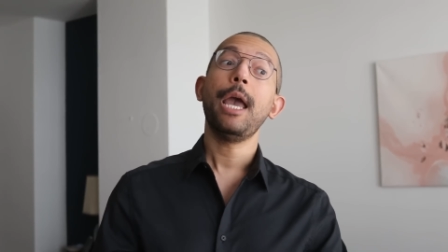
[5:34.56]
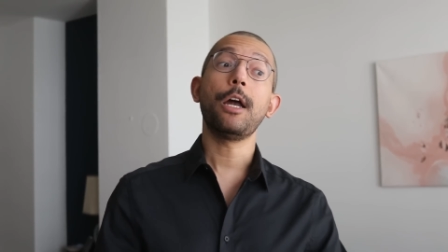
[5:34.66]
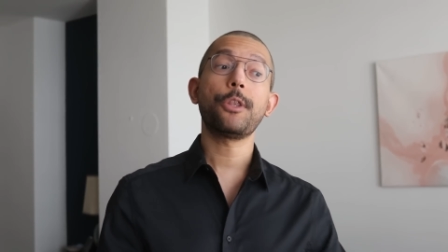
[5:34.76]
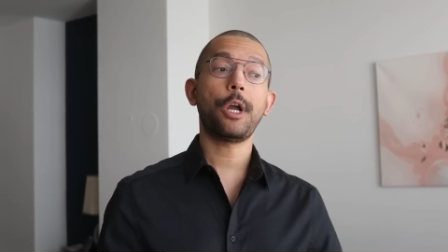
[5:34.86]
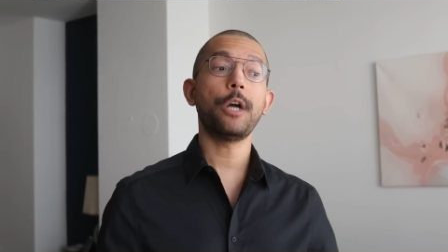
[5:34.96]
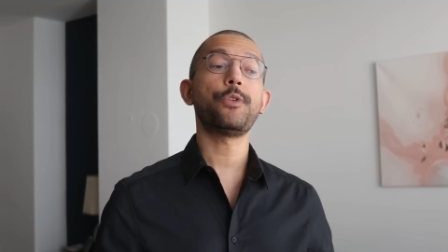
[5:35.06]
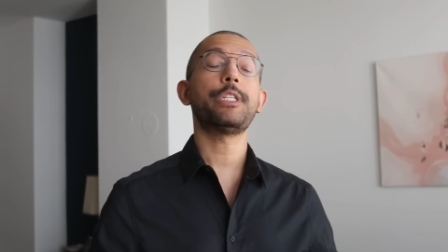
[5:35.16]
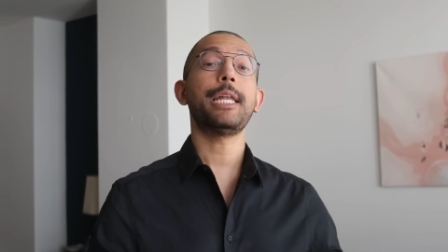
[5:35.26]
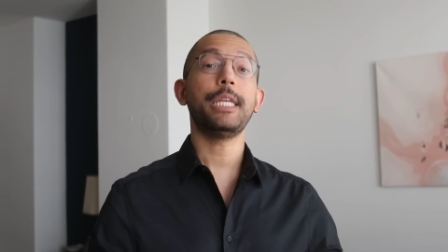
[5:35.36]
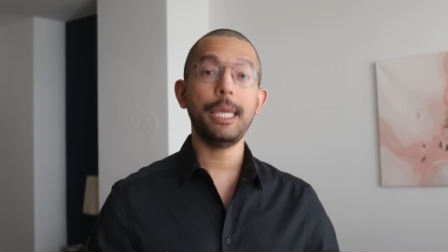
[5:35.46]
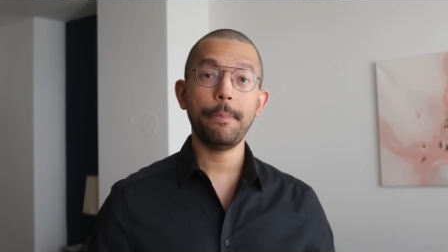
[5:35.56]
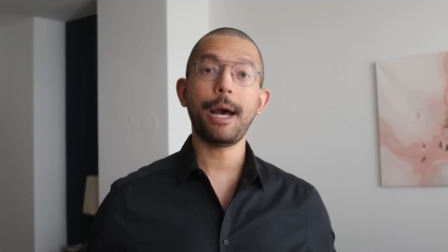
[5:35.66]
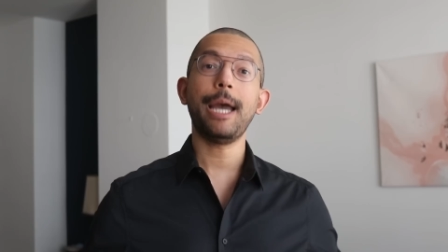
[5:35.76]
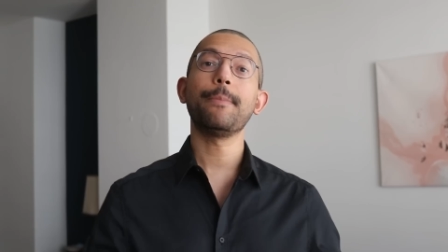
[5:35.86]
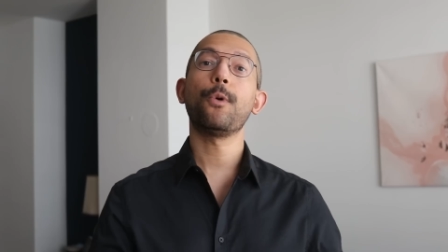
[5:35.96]
and other countries had to keep
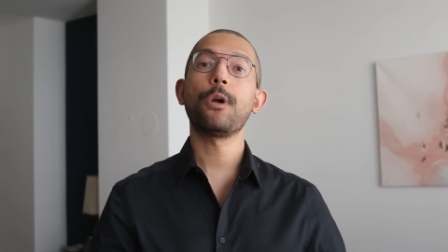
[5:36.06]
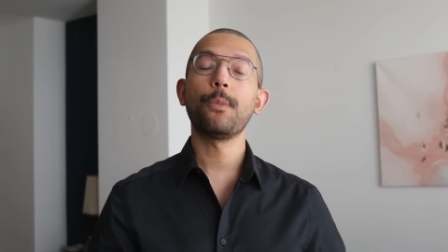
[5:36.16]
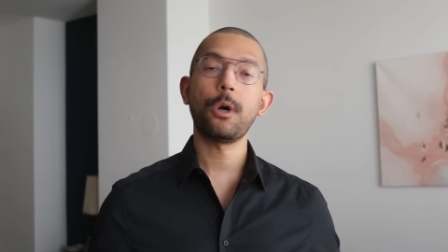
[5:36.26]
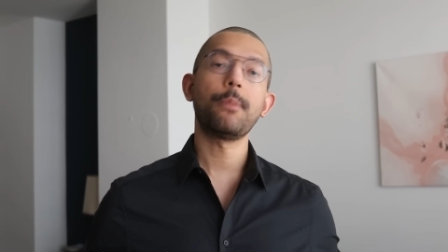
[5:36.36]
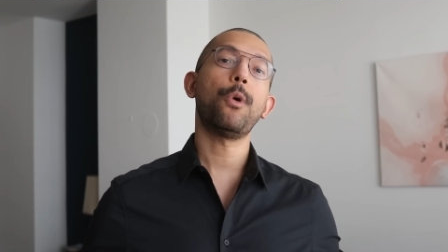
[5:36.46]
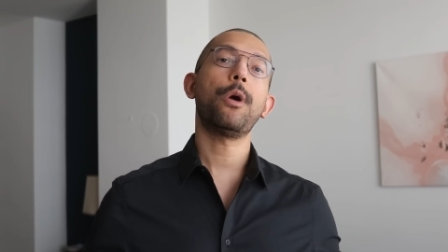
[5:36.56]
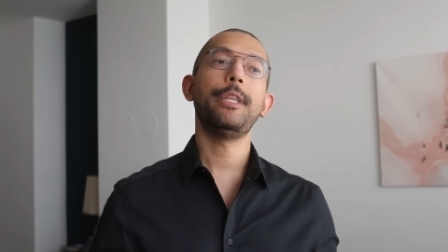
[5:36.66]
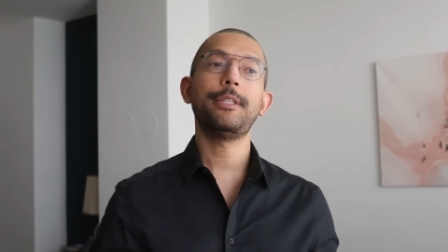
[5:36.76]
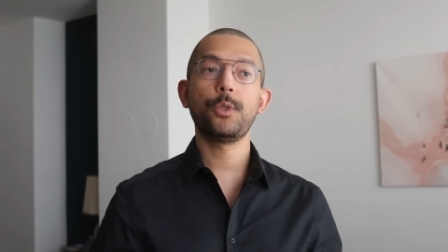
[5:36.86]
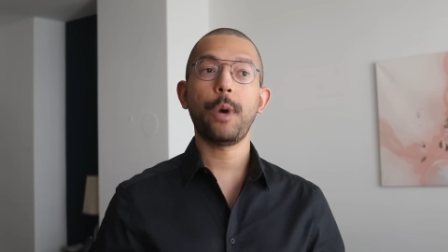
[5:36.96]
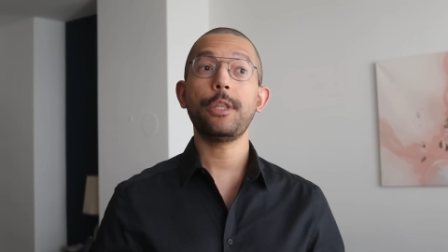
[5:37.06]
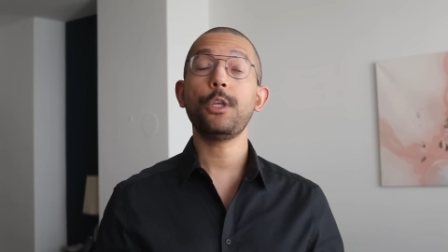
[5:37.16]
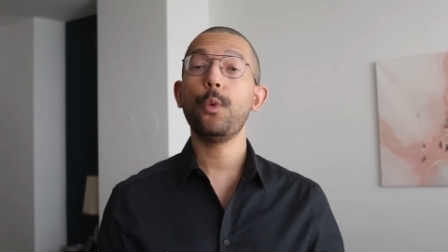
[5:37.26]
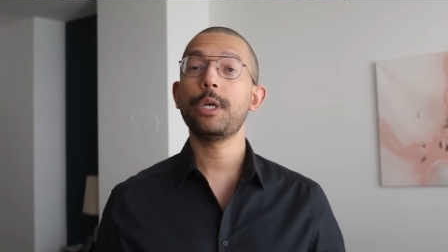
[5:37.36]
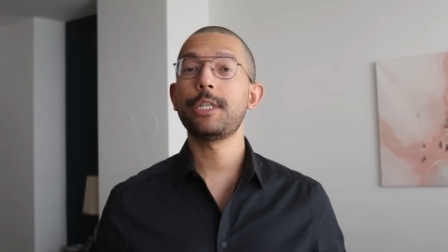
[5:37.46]
buying more and more and more, and this is why the
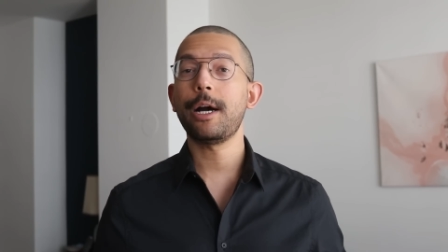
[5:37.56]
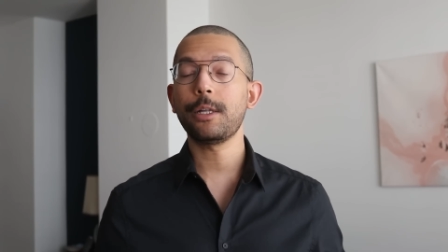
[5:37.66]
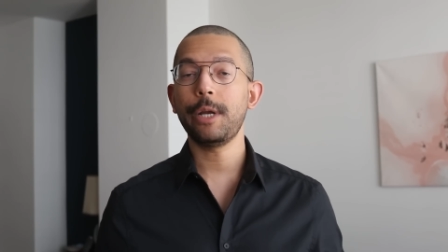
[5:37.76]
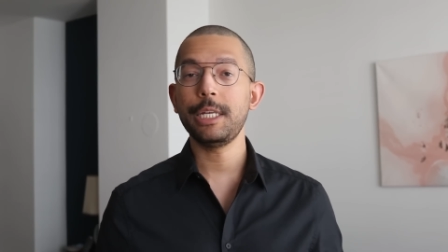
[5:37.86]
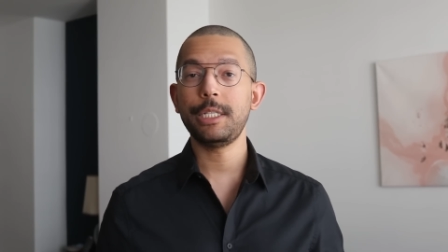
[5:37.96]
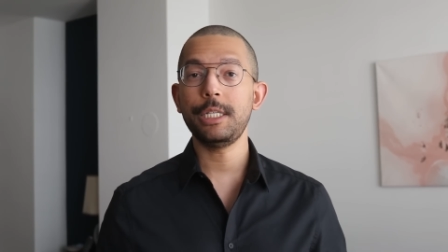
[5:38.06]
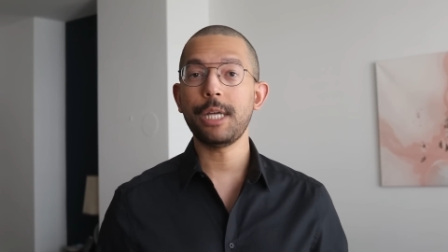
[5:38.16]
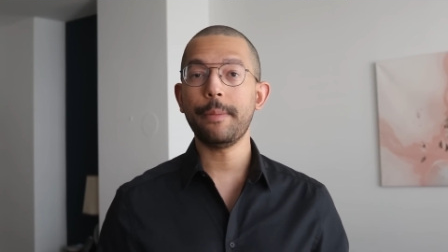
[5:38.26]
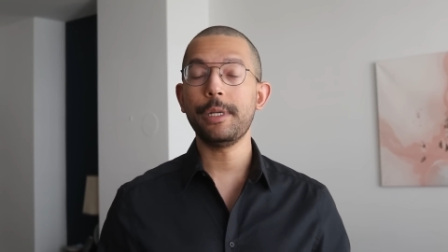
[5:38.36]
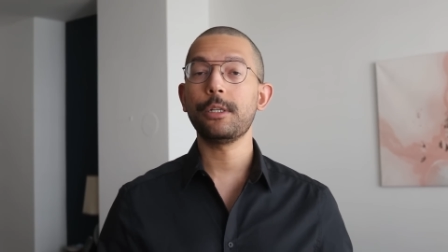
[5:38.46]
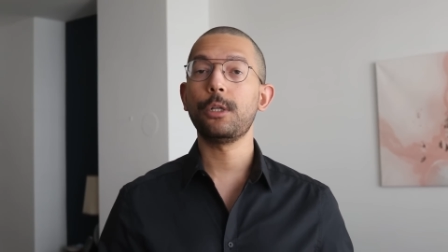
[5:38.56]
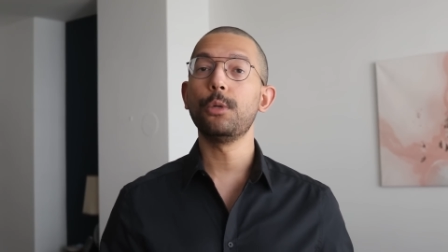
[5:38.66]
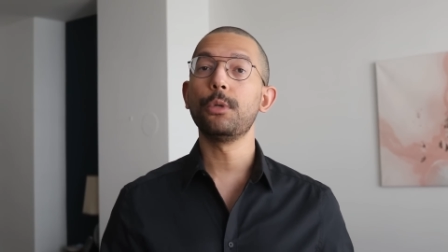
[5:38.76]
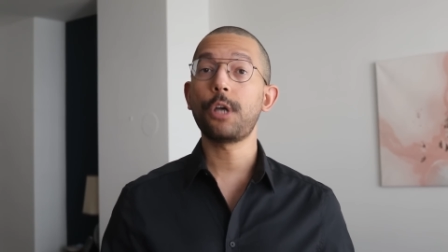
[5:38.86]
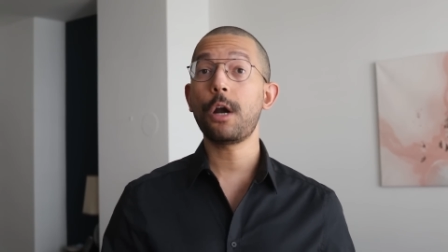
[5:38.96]
US dollar is the dominant
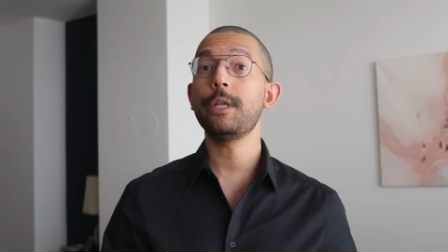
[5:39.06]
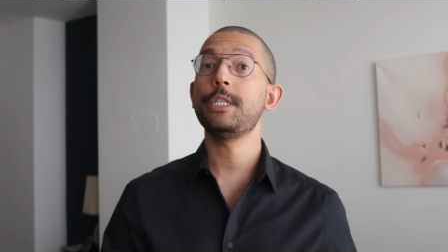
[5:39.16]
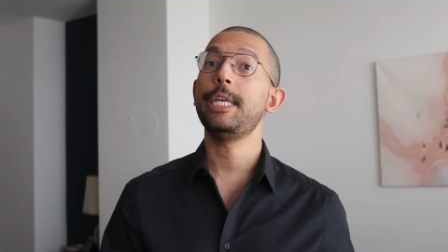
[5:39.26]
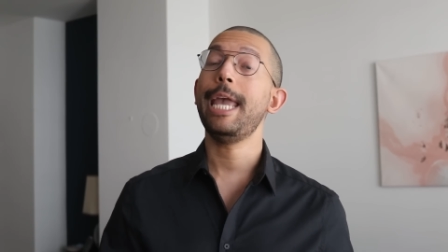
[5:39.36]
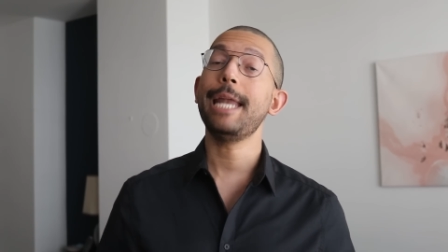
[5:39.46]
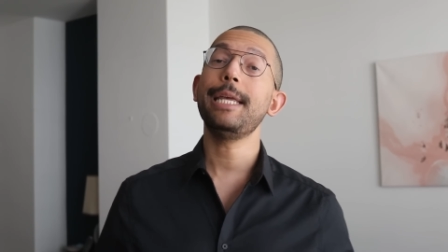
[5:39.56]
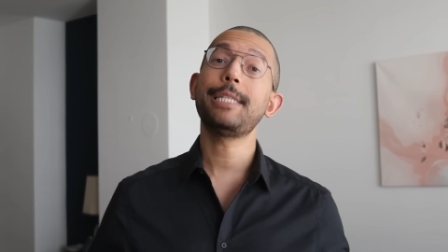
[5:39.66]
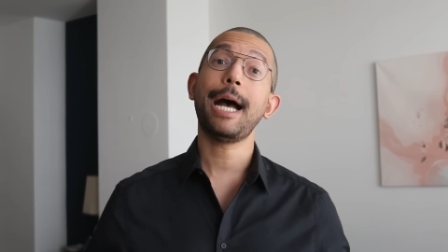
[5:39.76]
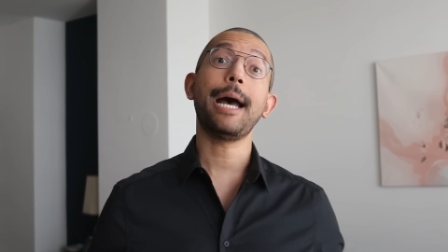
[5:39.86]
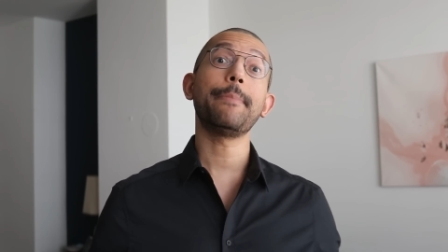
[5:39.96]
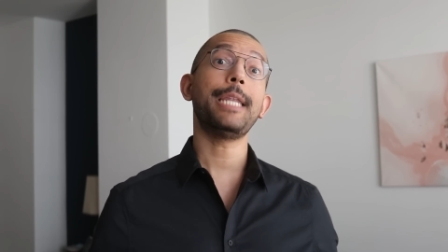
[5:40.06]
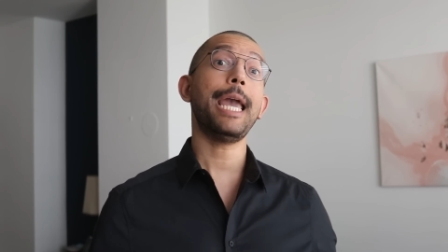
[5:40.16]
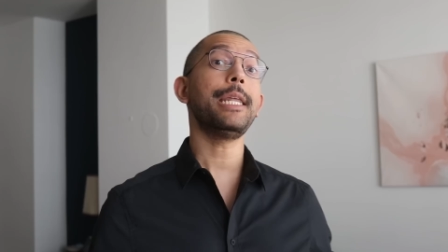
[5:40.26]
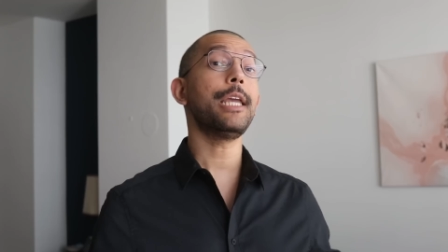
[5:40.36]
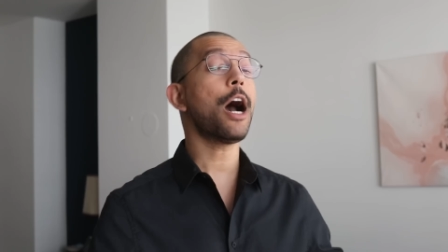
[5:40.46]
global currency. Any time that
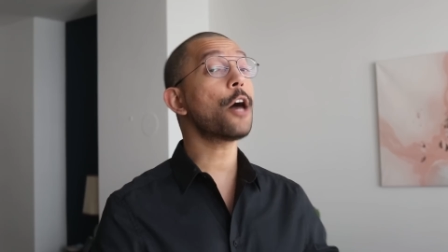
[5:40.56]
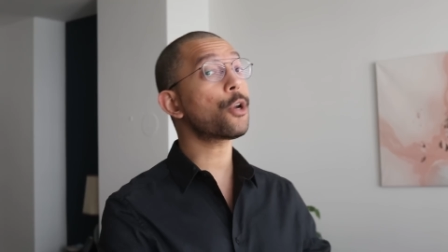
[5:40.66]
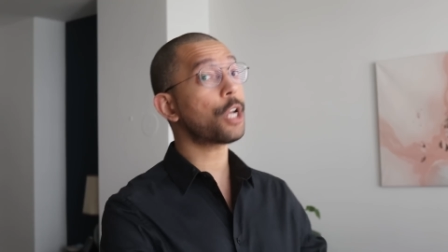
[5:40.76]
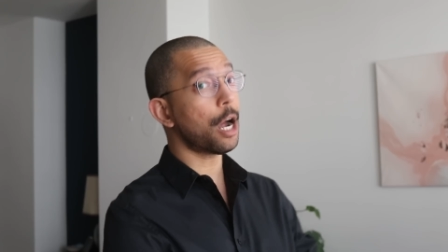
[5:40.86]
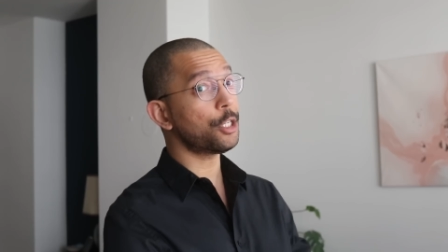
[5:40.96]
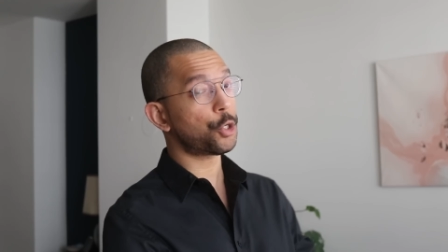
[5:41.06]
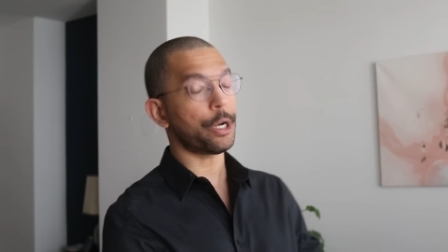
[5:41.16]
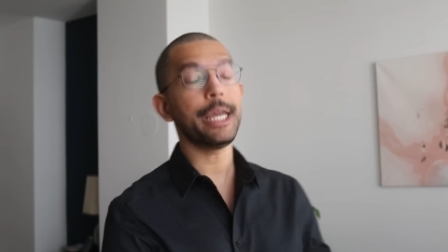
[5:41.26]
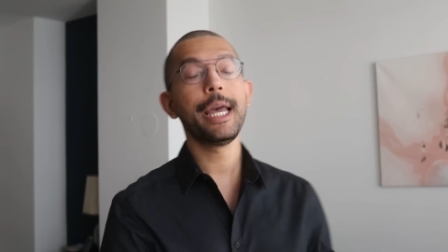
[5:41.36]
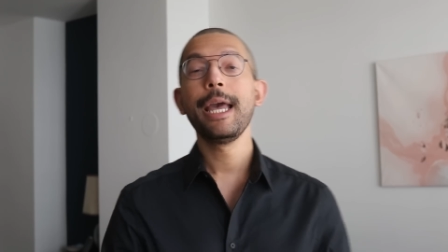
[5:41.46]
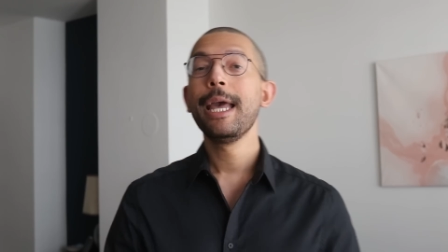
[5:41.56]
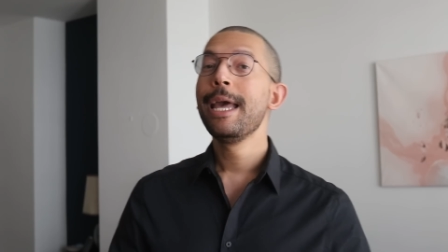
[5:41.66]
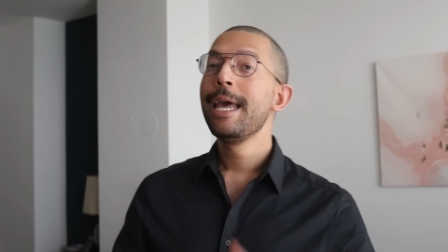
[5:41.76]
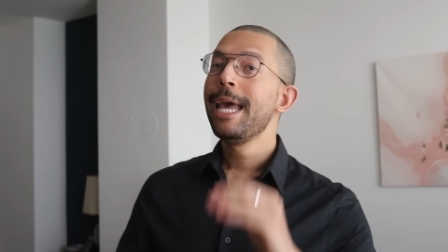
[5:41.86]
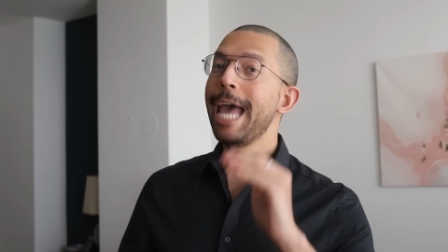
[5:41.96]
any other country
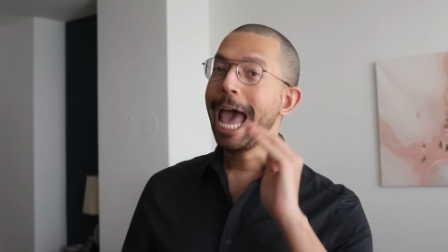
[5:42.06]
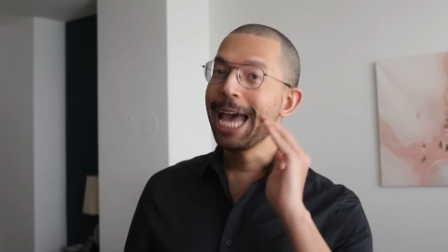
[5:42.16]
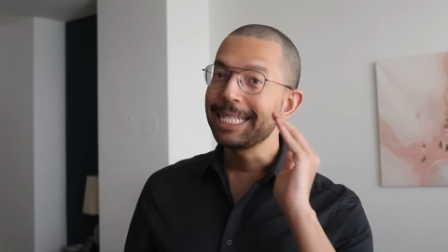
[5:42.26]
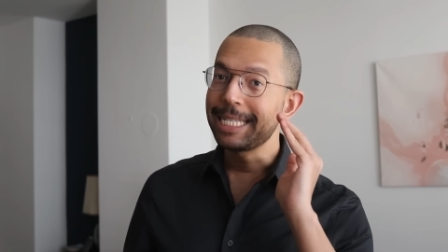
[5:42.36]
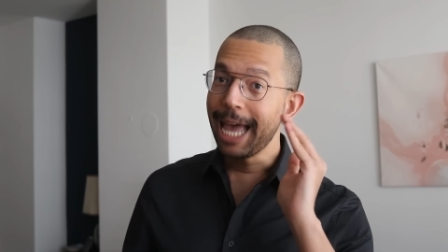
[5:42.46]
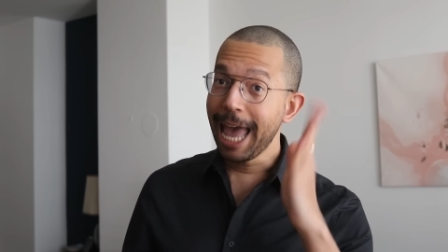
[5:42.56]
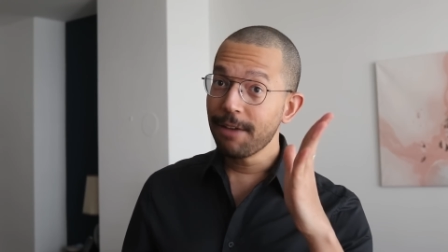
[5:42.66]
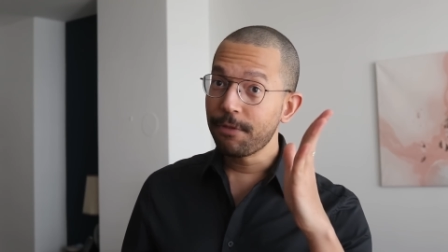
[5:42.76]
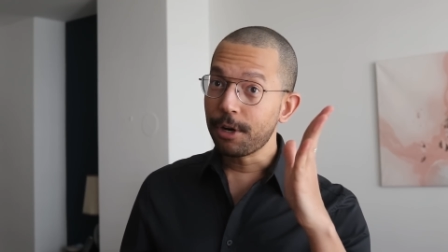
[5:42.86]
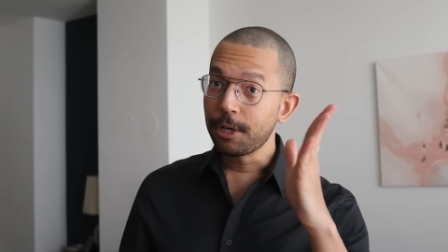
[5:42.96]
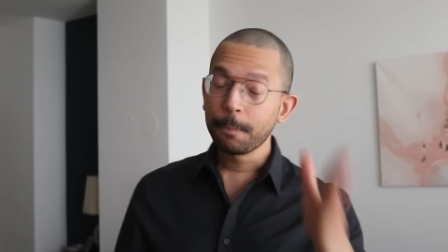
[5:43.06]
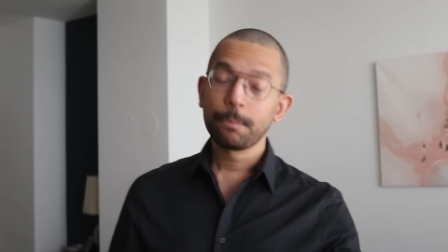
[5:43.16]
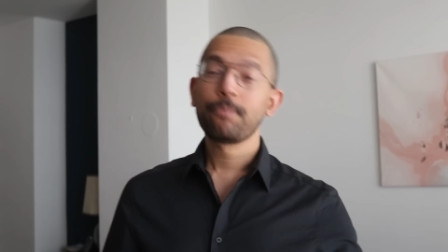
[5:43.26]
has ever